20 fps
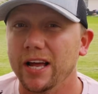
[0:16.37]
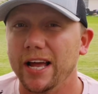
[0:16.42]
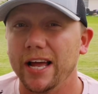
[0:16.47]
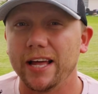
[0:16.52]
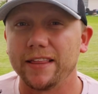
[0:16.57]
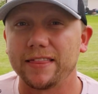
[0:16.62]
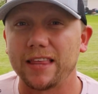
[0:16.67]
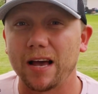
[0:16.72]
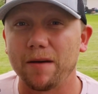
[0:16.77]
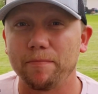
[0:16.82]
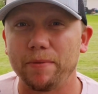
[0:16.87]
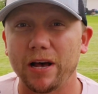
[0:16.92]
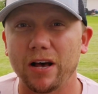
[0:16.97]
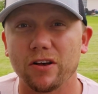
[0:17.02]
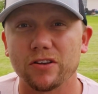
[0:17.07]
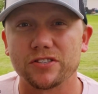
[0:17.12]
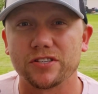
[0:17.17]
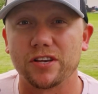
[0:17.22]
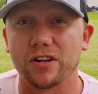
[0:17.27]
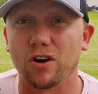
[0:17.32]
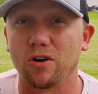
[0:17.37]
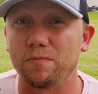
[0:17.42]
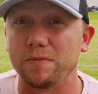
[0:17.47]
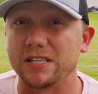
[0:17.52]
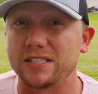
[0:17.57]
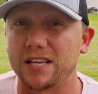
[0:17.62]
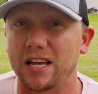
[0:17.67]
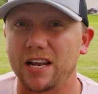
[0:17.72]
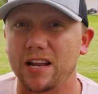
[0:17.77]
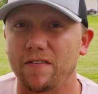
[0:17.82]
hit that bell so you don't
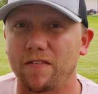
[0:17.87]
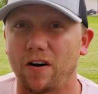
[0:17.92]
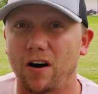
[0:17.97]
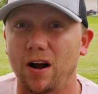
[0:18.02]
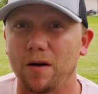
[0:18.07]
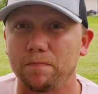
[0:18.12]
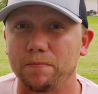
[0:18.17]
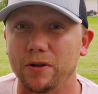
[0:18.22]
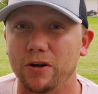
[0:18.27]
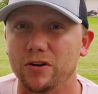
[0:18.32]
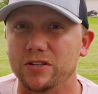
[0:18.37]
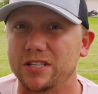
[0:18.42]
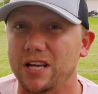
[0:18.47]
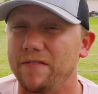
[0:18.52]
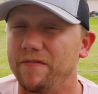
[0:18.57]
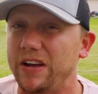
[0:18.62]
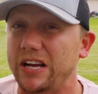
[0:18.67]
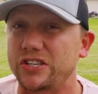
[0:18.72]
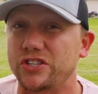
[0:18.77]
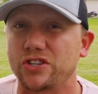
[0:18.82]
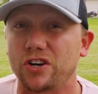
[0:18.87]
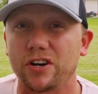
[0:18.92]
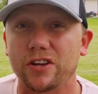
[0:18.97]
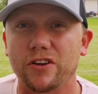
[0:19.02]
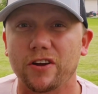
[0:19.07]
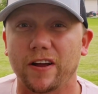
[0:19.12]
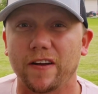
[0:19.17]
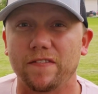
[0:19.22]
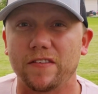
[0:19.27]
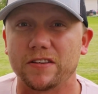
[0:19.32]
miss any of our uploads, and make sure
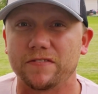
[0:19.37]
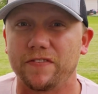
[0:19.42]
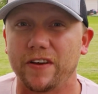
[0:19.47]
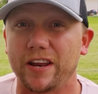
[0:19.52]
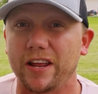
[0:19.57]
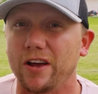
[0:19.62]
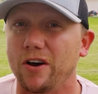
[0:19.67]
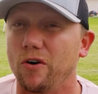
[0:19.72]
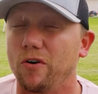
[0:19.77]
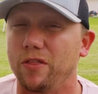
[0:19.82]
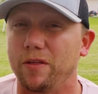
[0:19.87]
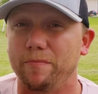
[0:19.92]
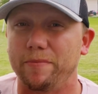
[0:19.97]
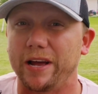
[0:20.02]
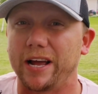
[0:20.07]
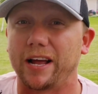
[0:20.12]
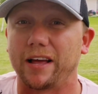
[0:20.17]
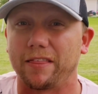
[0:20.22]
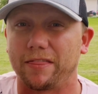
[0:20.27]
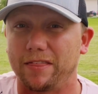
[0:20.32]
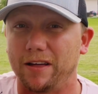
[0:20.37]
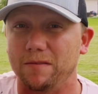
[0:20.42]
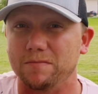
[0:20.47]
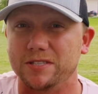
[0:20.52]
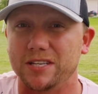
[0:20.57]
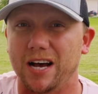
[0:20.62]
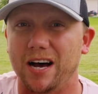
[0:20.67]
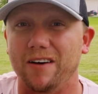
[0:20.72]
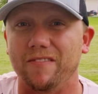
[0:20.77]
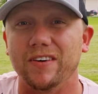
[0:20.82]
you give this video the big
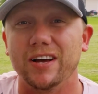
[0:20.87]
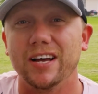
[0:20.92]
thumbs up.